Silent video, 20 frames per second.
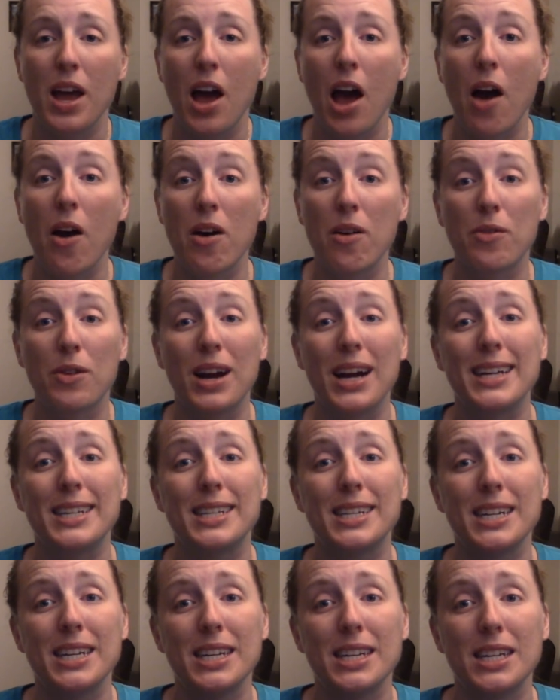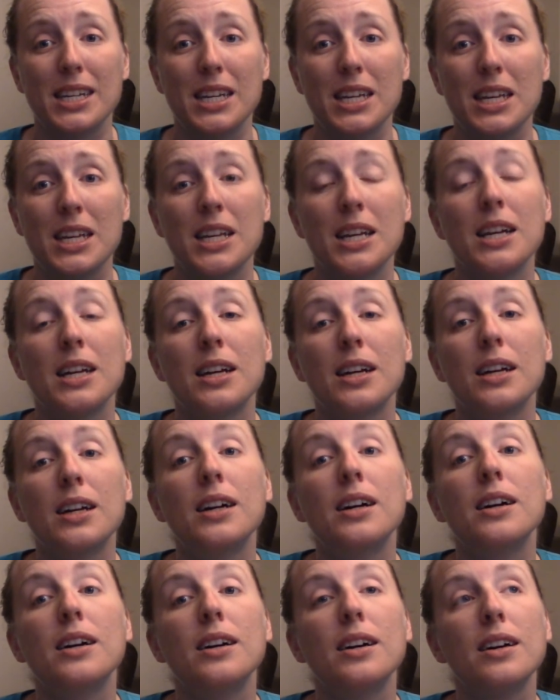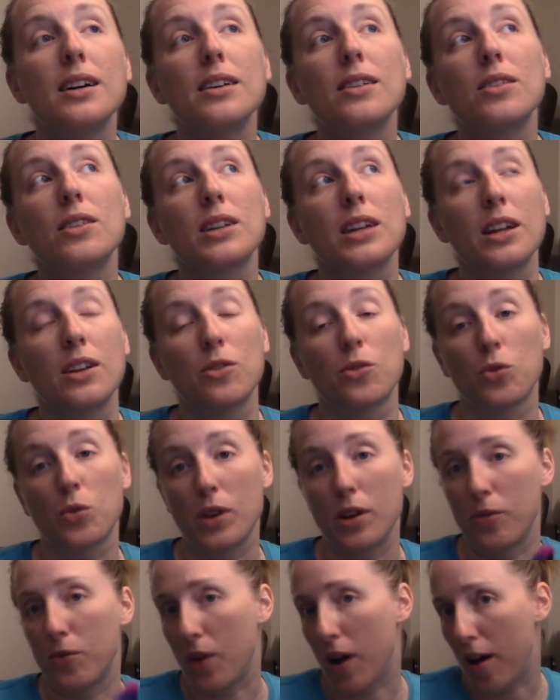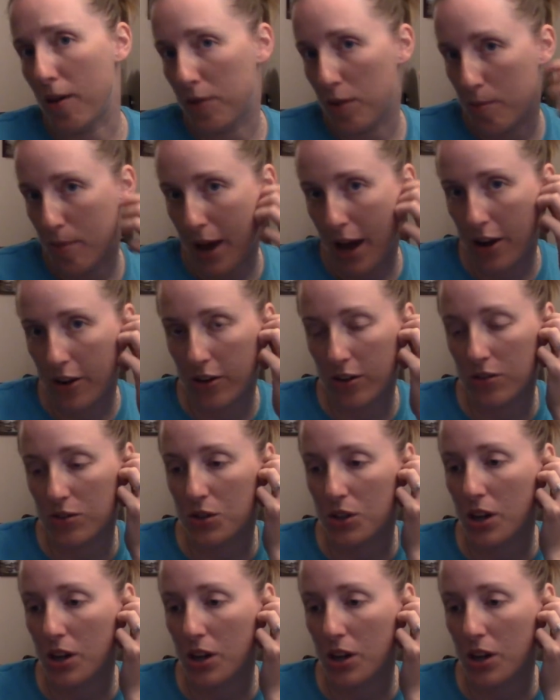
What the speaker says: However, I did kind of riff off the pattern.